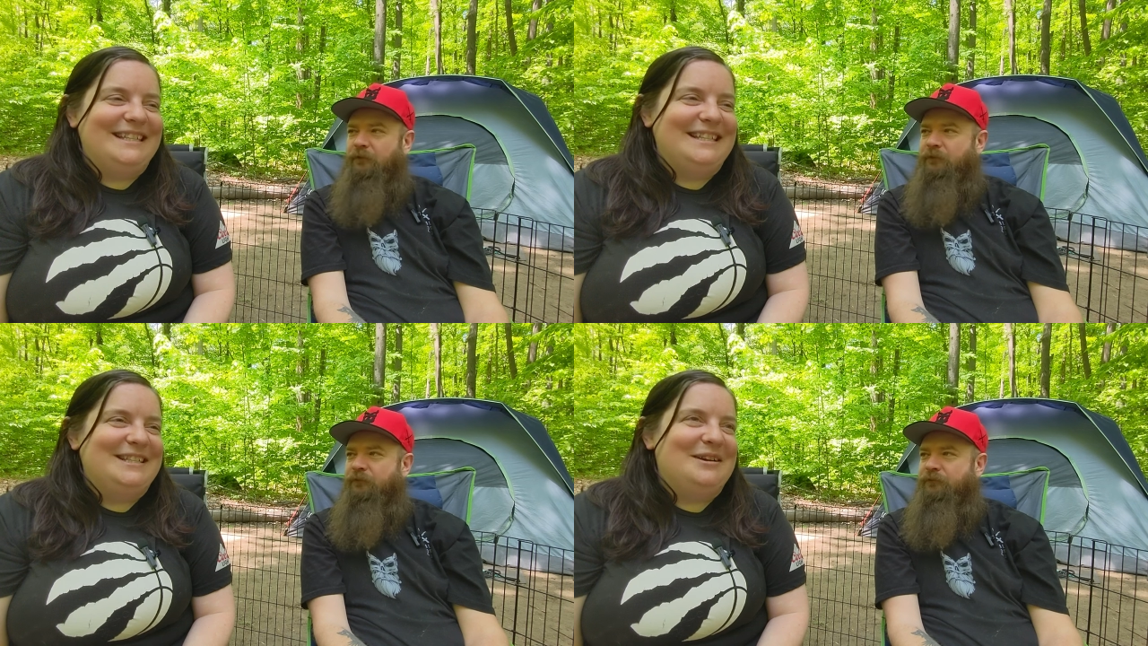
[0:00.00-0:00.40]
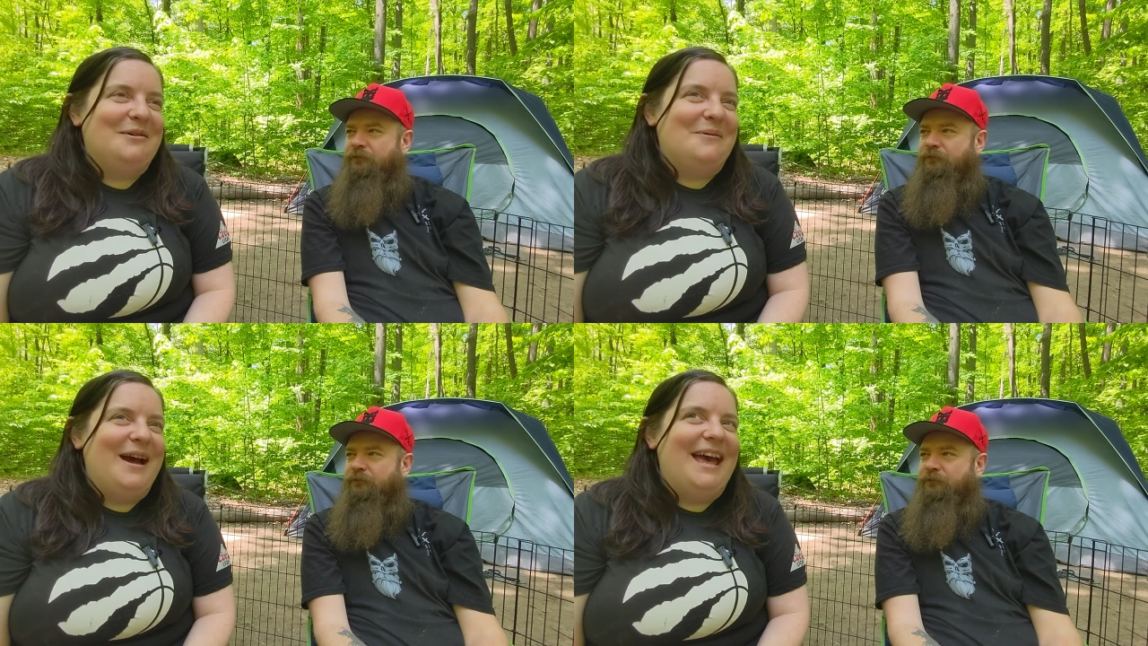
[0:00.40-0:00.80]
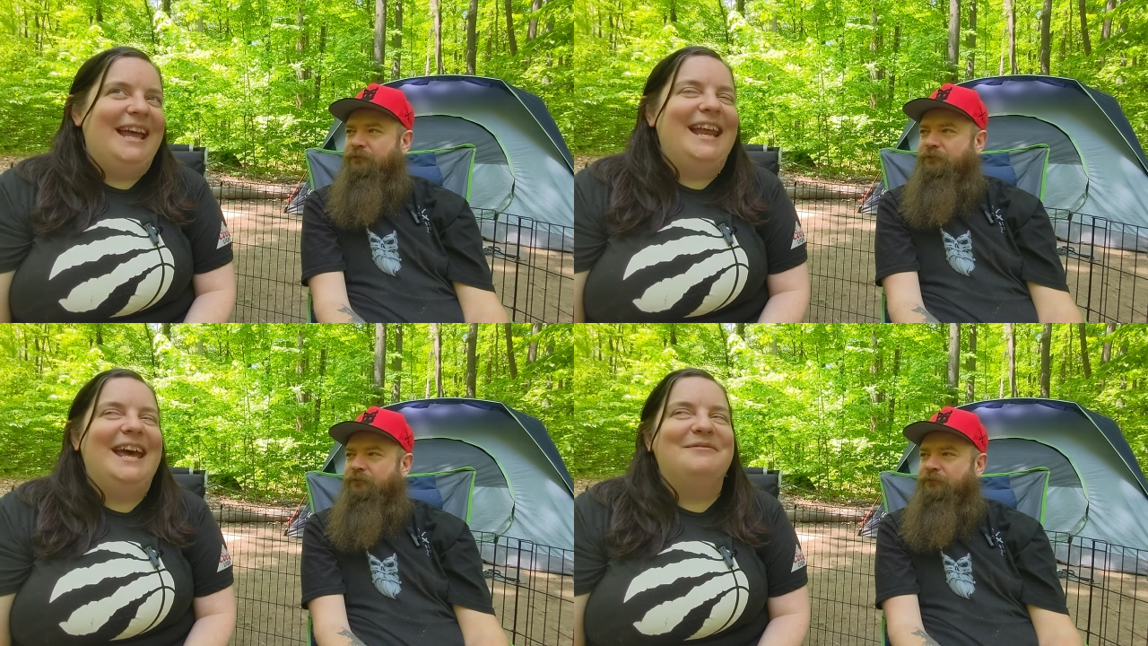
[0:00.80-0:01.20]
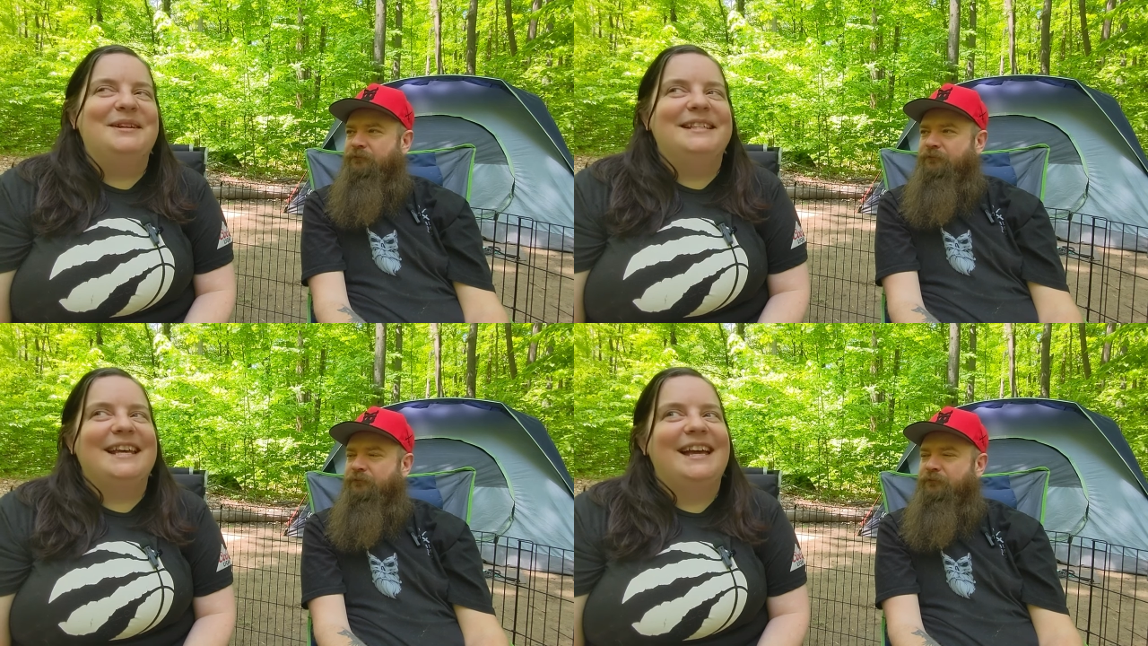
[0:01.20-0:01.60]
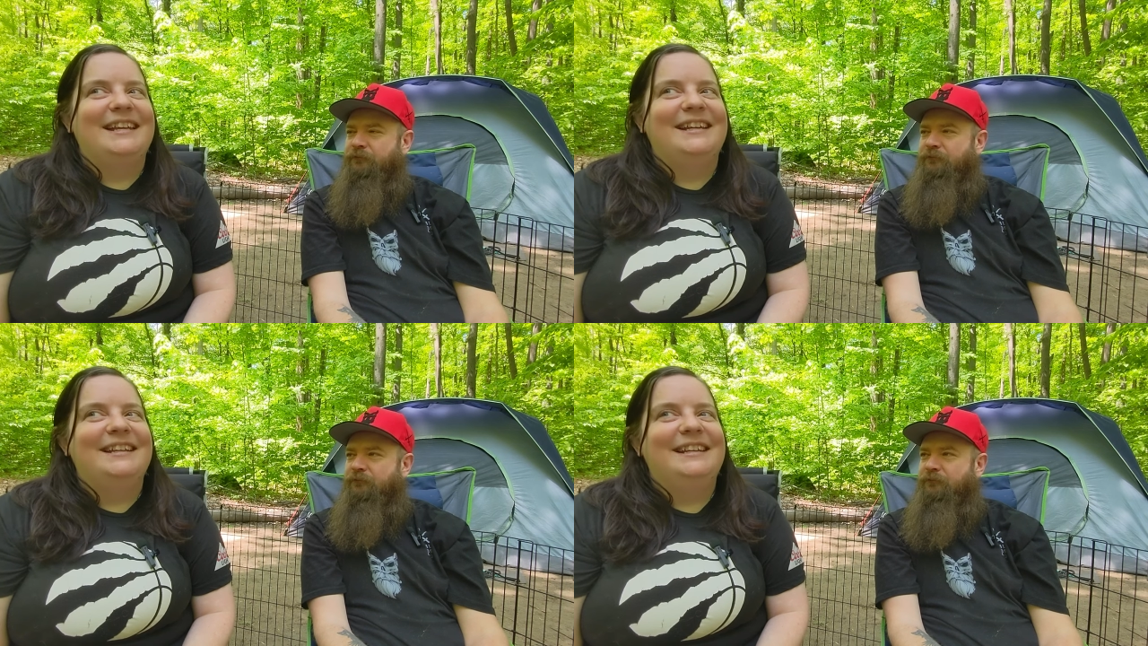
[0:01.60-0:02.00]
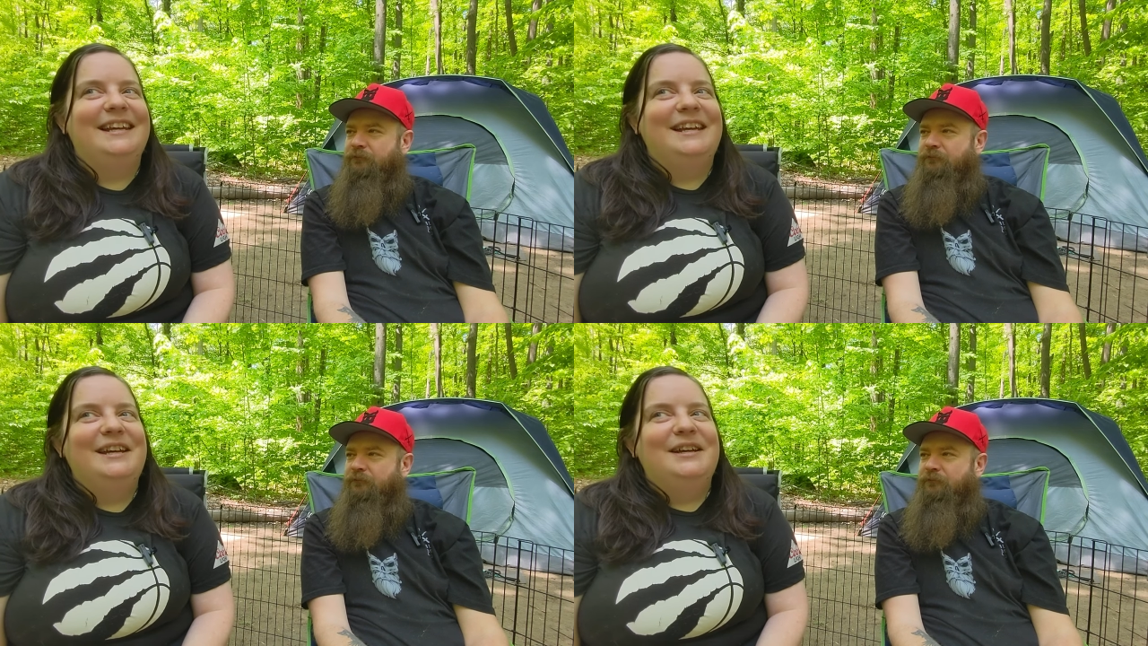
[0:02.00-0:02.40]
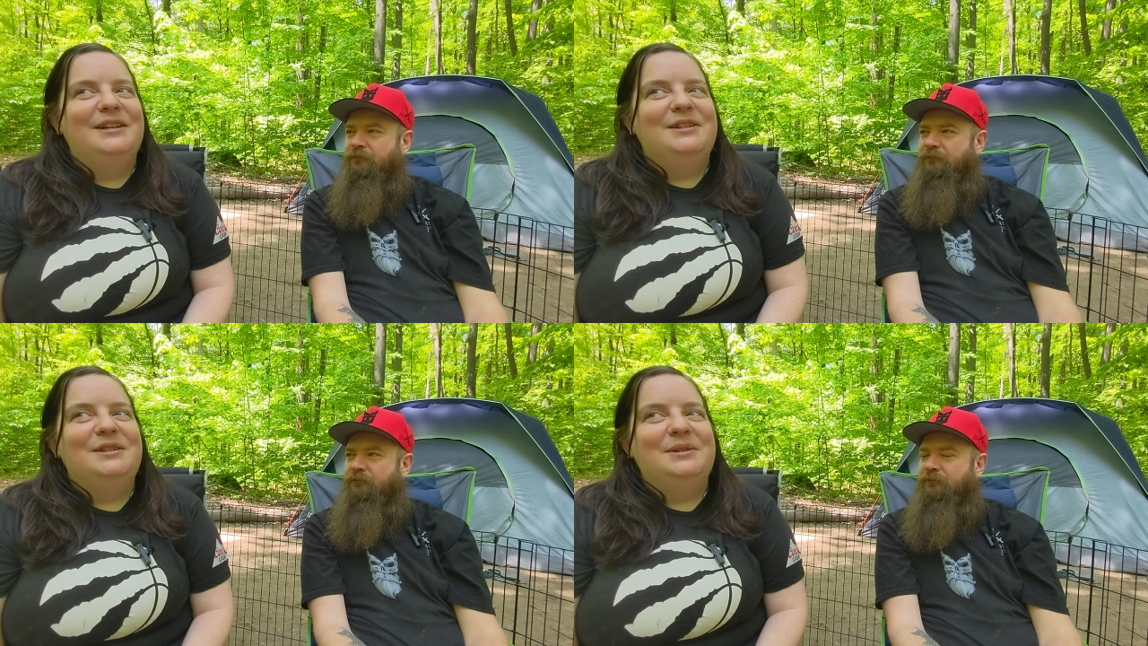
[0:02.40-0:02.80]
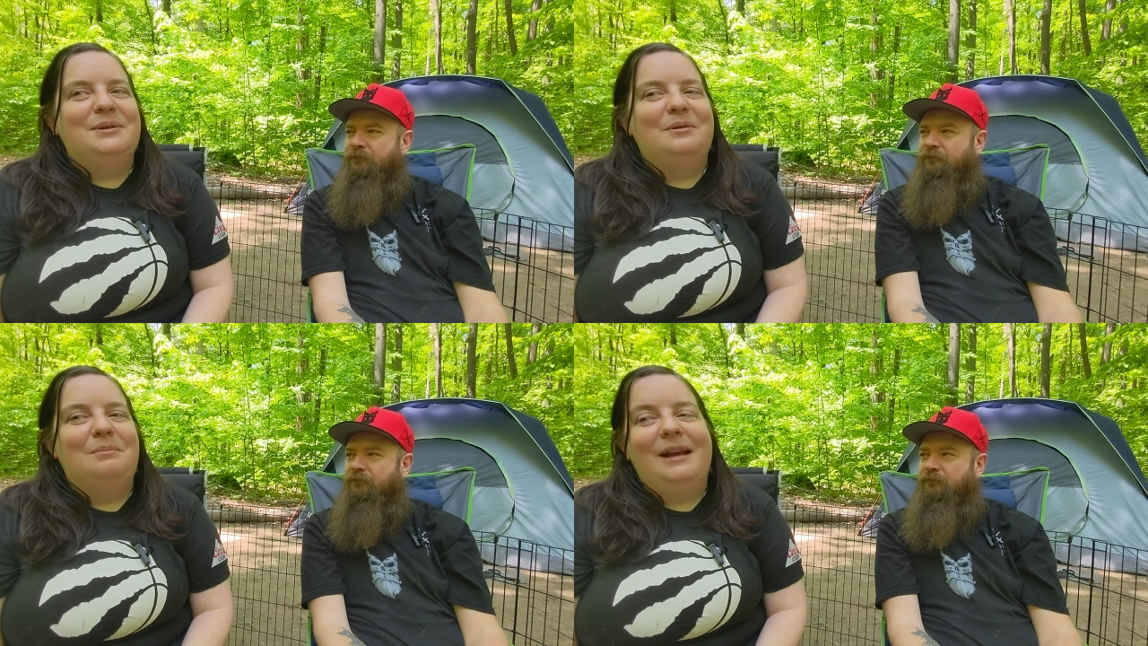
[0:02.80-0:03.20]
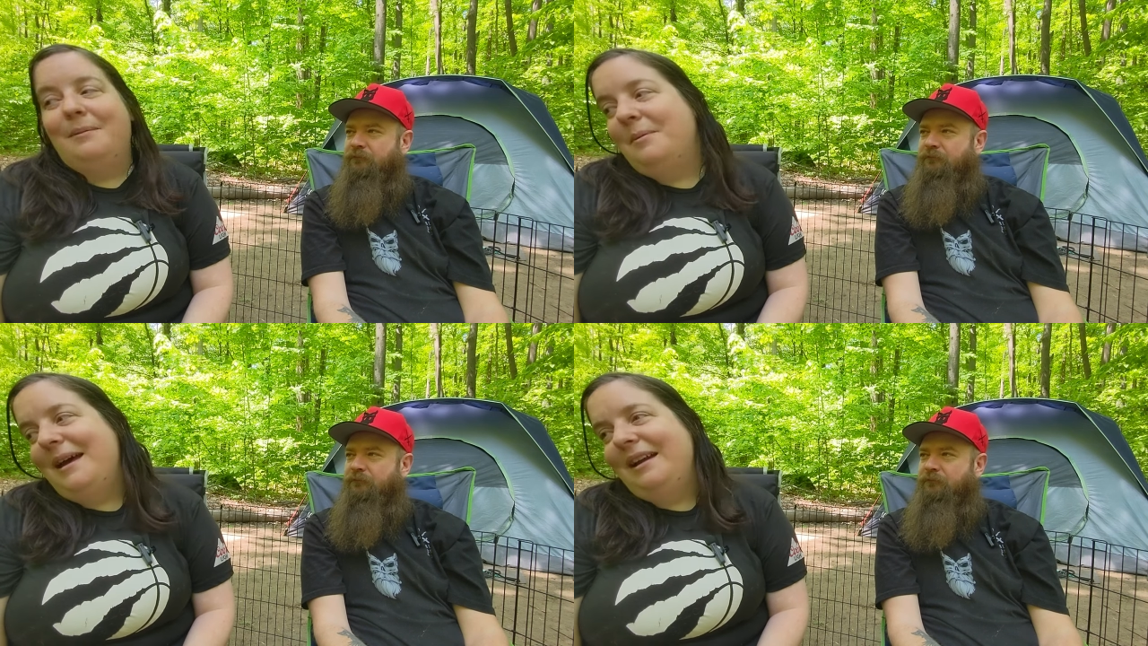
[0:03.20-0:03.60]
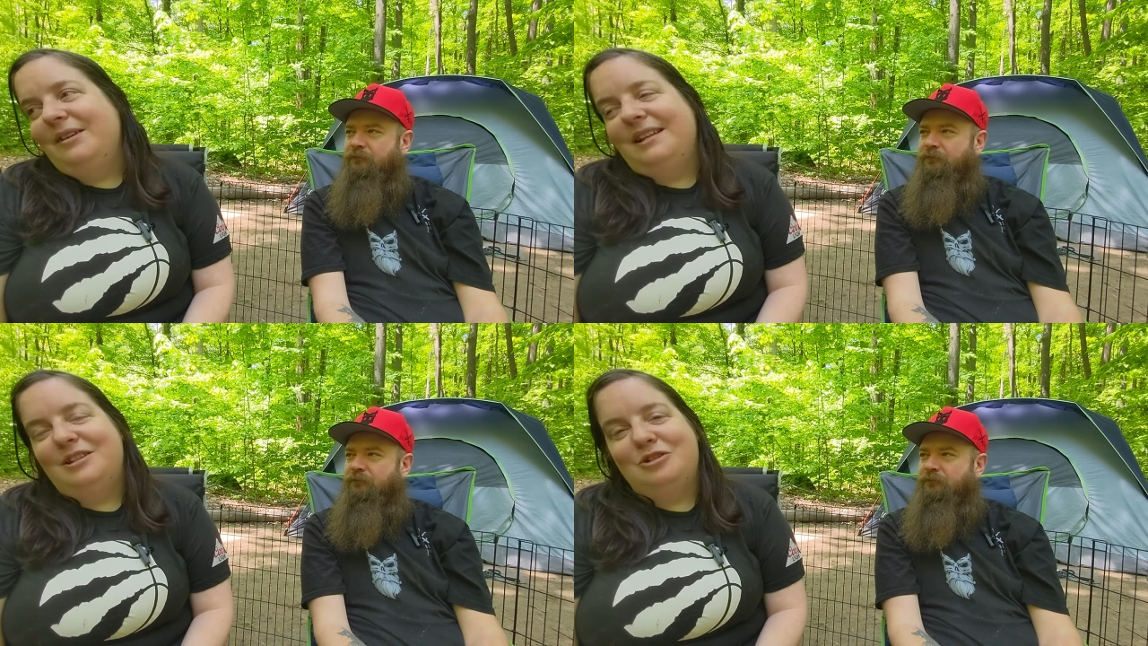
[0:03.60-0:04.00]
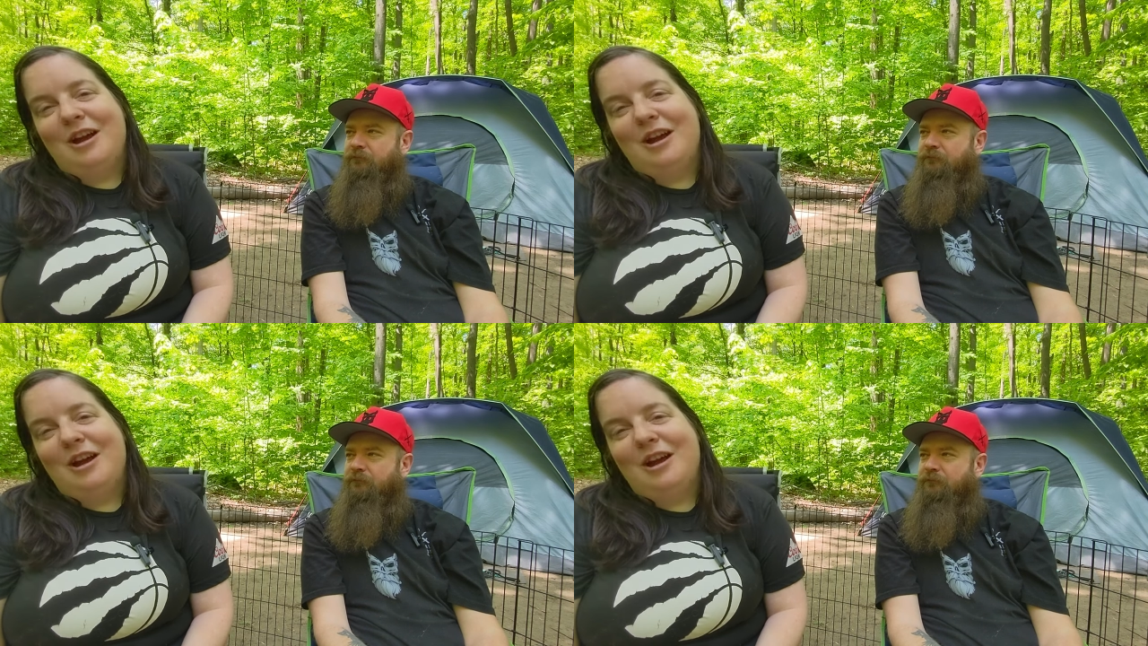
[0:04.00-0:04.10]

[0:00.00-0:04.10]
Speaker 1: it's so wet. And we decided to pick up a bag of it to